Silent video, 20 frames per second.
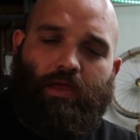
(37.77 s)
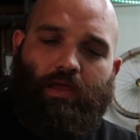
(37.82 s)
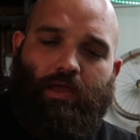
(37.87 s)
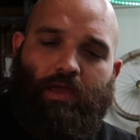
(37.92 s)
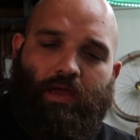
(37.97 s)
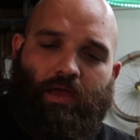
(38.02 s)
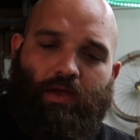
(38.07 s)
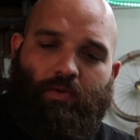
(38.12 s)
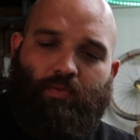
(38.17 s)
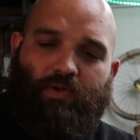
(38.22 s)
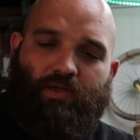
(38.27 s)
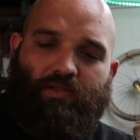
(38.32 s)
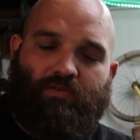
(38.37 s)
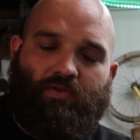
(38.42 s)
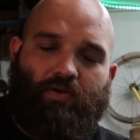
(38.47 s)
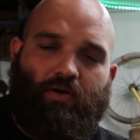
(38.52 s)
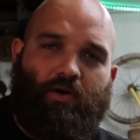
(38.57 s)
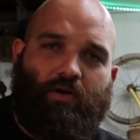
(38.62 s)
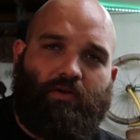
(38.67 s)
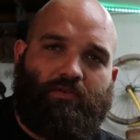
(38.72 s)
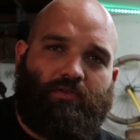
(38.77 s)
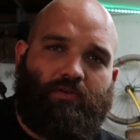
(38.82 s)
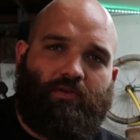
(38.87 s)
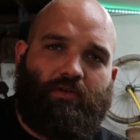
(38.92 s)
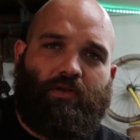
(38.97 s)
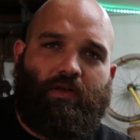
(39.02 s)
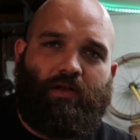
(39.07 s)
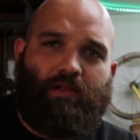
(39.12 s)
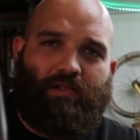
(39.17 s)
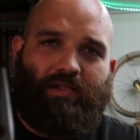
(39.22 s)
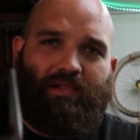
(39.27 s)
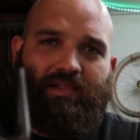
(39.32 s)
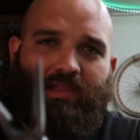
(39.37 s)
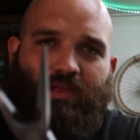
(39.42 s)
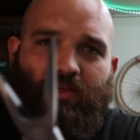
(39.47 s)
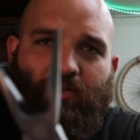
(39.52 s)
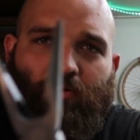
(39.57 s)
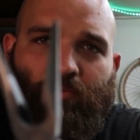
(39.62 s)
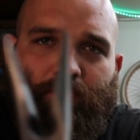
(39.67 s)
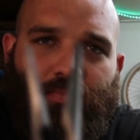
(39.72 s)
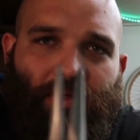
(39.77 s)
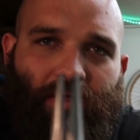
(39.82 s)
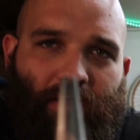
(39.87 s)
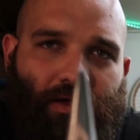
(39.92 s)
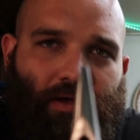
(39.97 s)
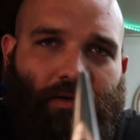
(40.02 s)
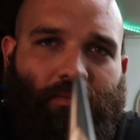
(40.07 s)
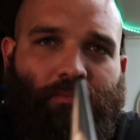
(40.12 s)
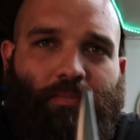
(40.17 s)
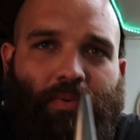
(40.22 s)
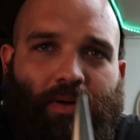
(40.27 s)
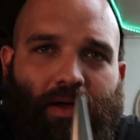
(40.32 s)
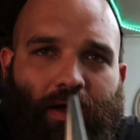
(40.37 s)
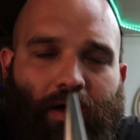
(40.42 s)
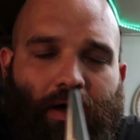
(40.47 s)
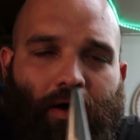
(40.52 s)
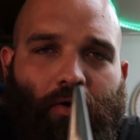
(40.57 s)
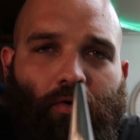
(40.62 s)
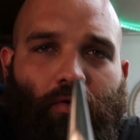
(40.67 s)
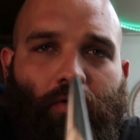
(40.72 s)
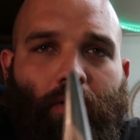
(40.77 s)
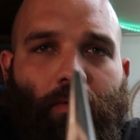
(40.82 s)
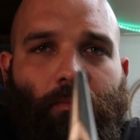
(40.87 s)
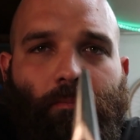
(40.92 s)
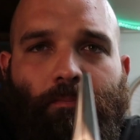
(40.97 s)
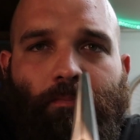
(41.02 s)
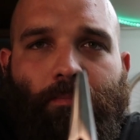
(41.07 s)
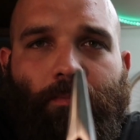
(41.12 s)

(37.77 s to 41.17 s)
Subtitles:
and we talked a little bit about